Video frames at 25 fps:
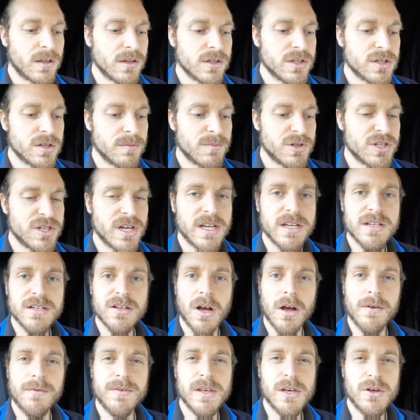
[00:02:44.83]
some sheets
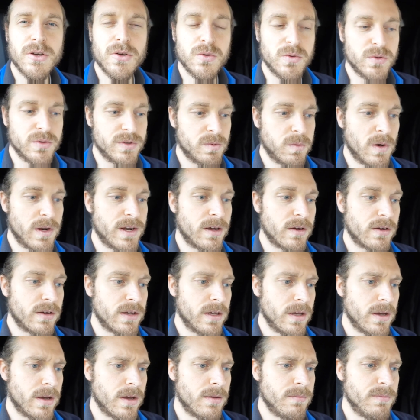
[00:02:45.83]
that I've used when
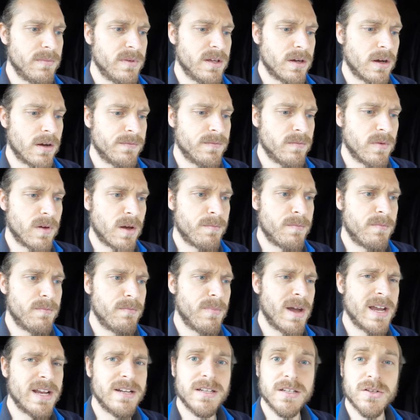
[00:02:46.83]
I've
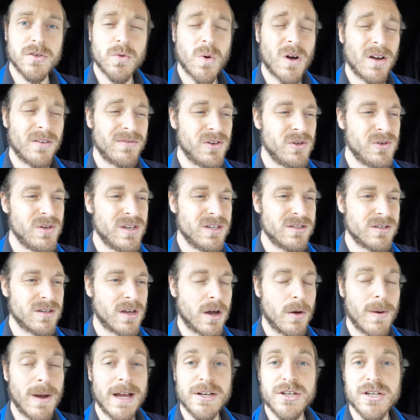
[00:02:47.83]
made these quite a few years
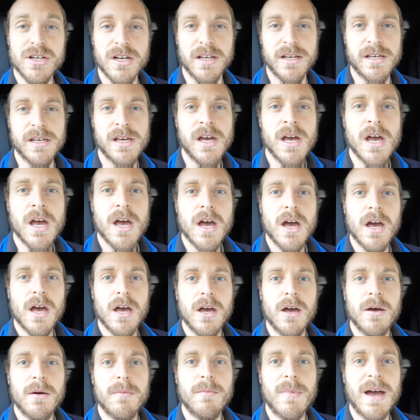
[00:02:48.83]
ago, actually,
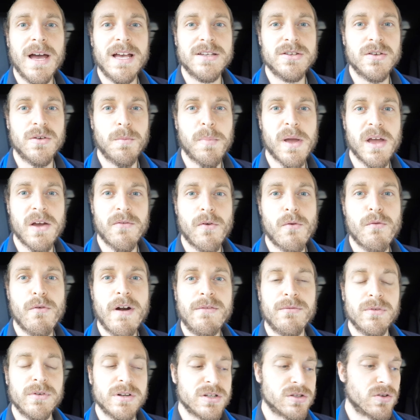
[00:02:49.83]
as a bit of a
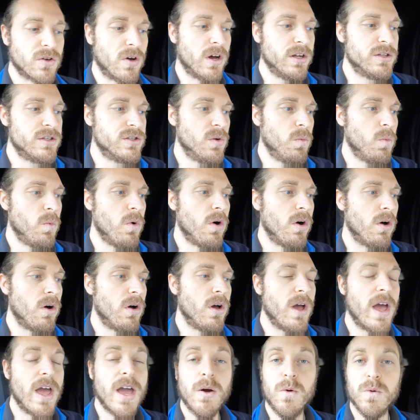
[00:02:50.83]
reference guide to what
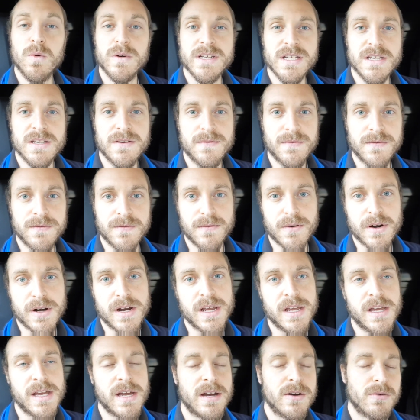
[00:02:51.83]

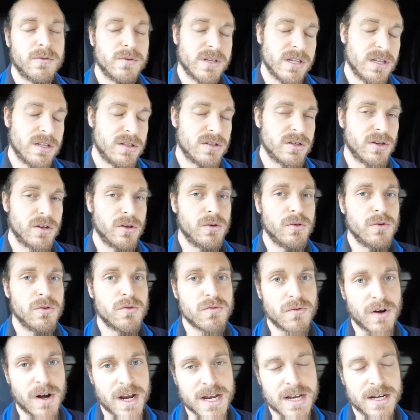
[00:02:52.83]
LD3, LD2,
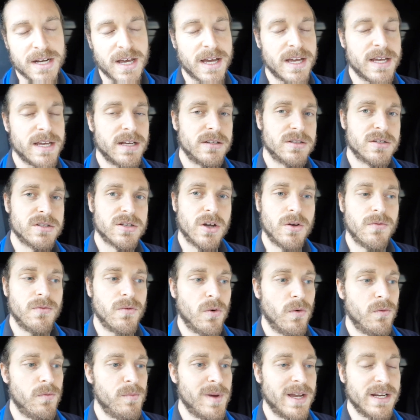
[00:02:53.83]
grade A and so
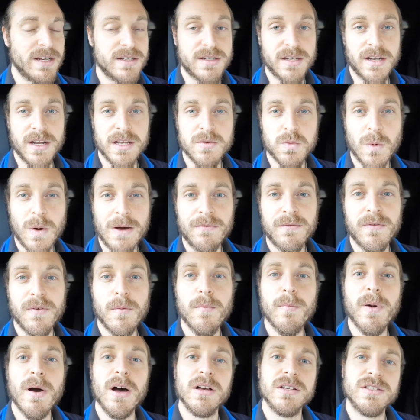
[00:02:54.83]
forth means. And there's one for
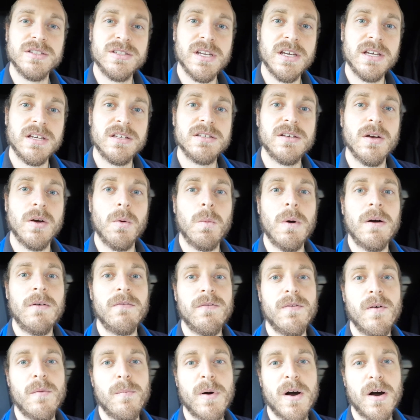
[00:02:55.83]
part six and one
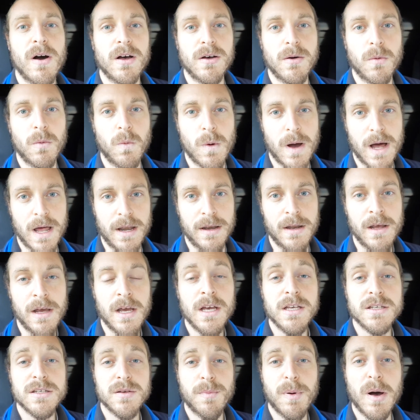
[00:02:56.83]
for part one.
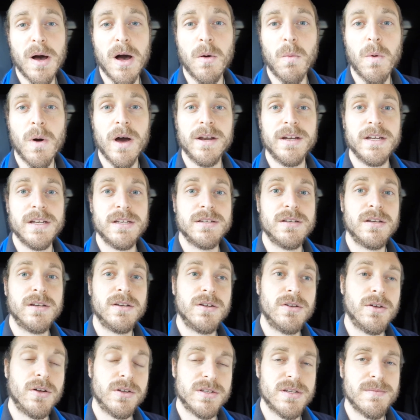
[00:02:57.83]
So part one is
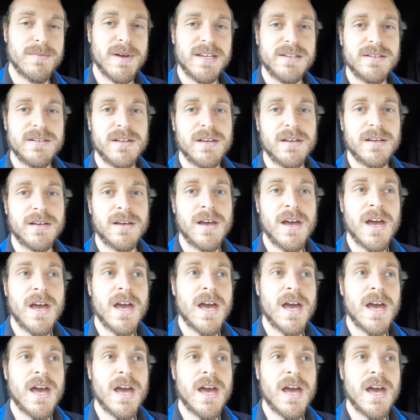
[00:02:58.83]
non-domestic